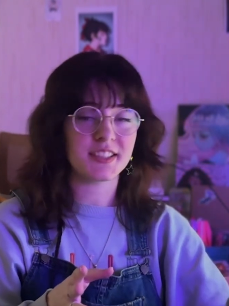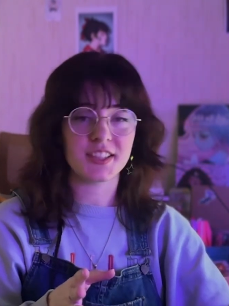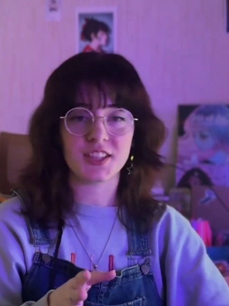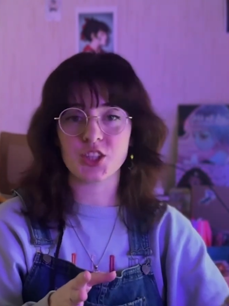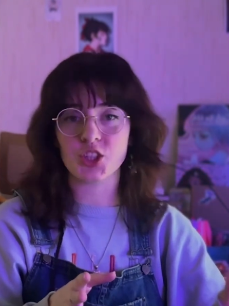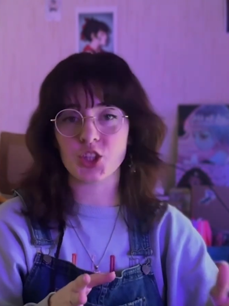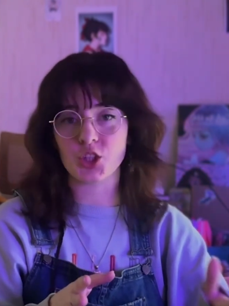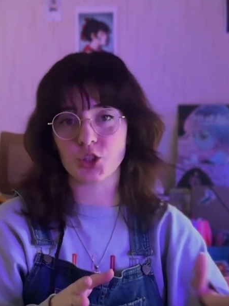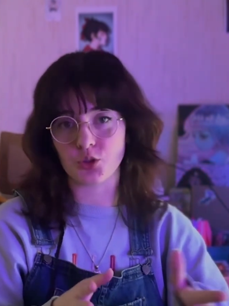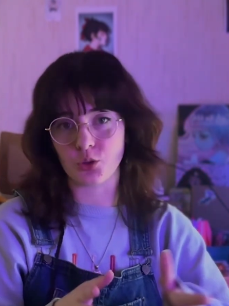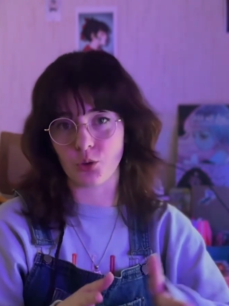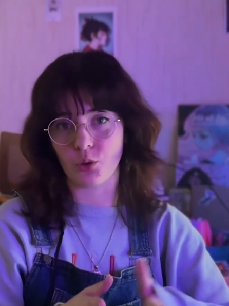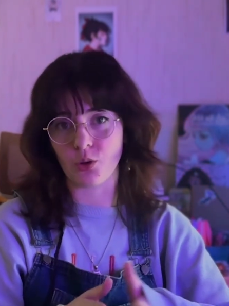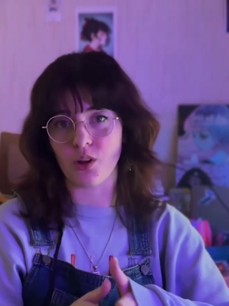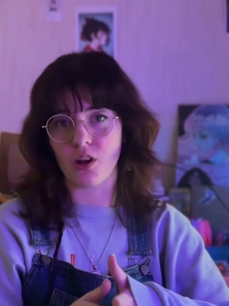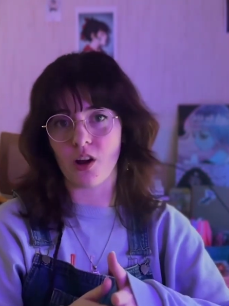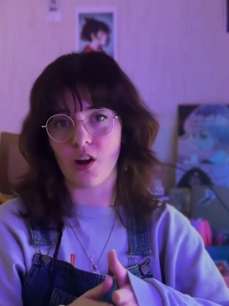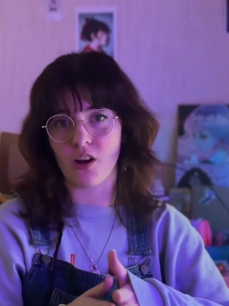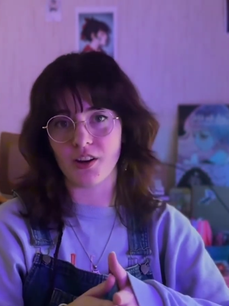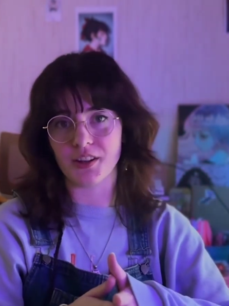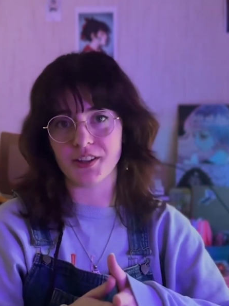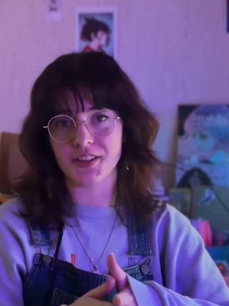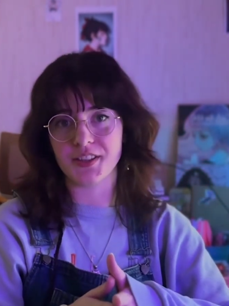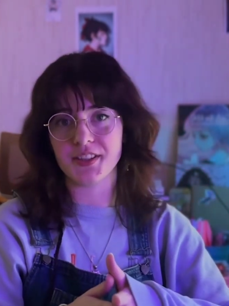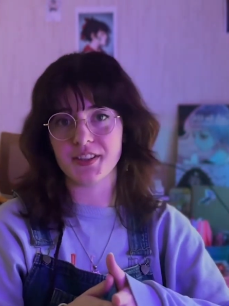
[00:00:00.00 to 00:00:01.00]
digital
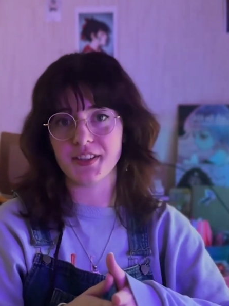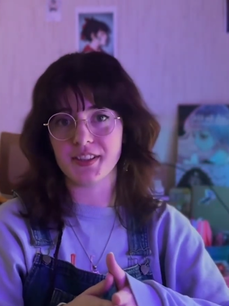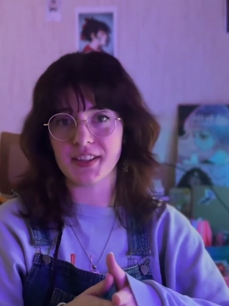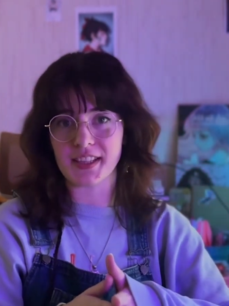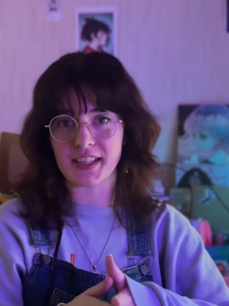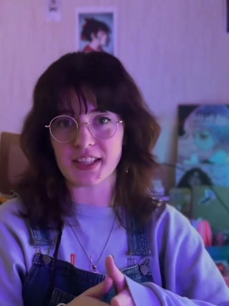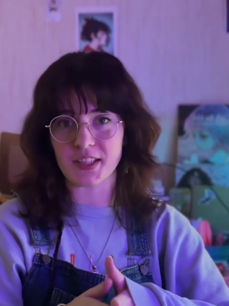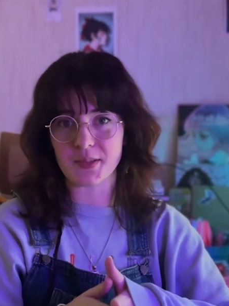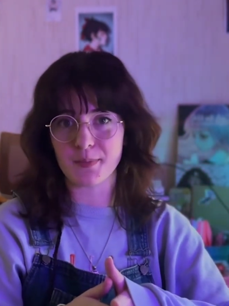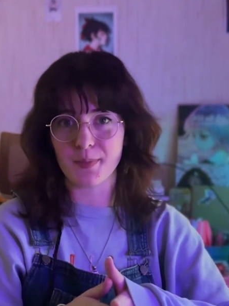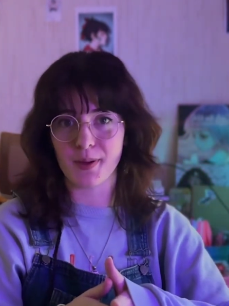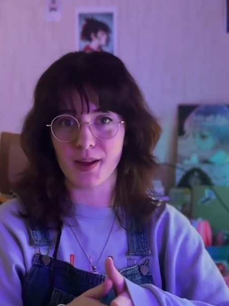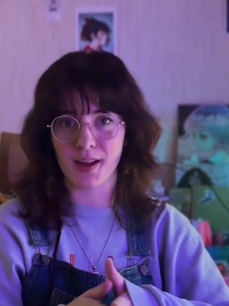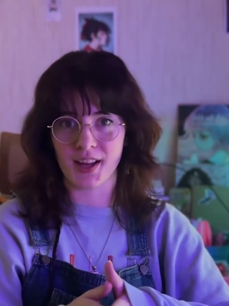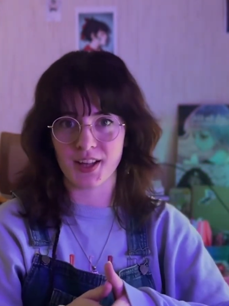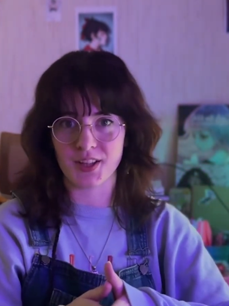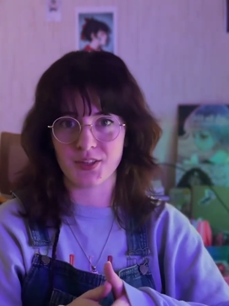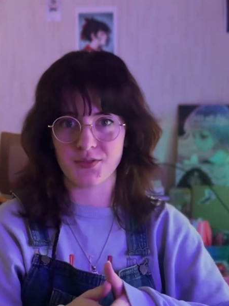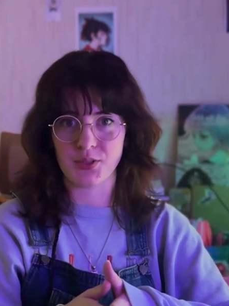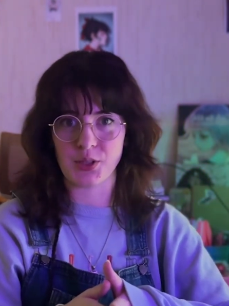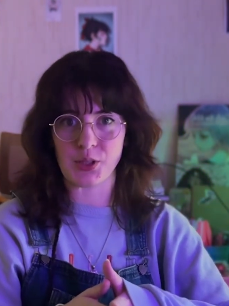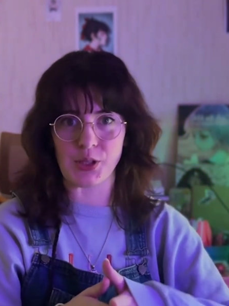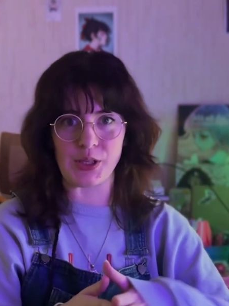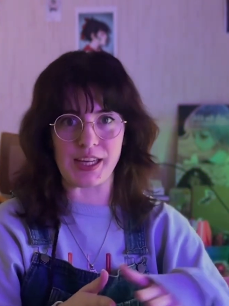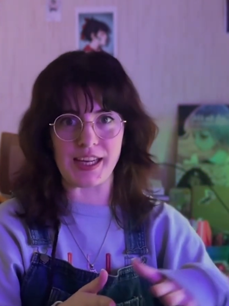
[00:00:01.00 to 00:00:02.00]
art these
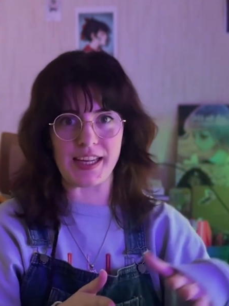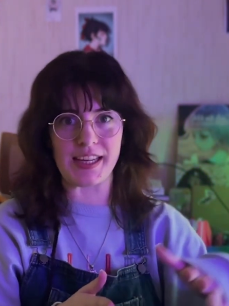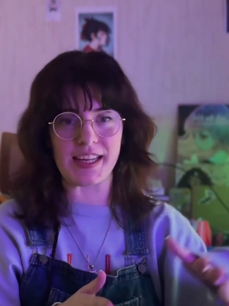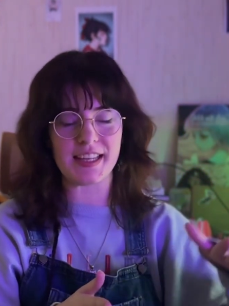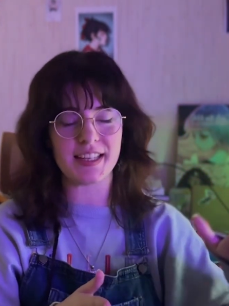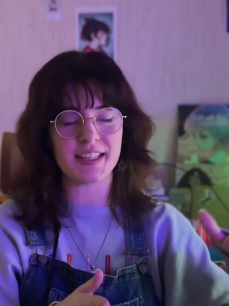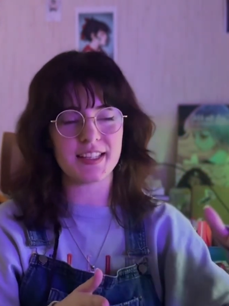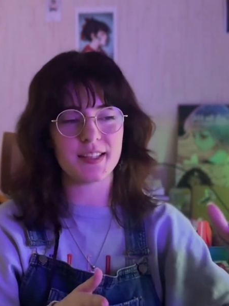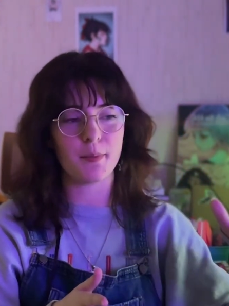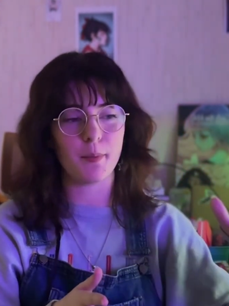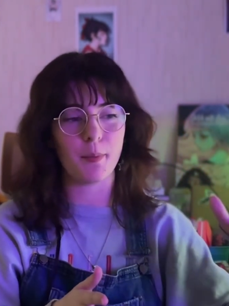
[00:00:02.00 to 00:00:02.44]
past few years,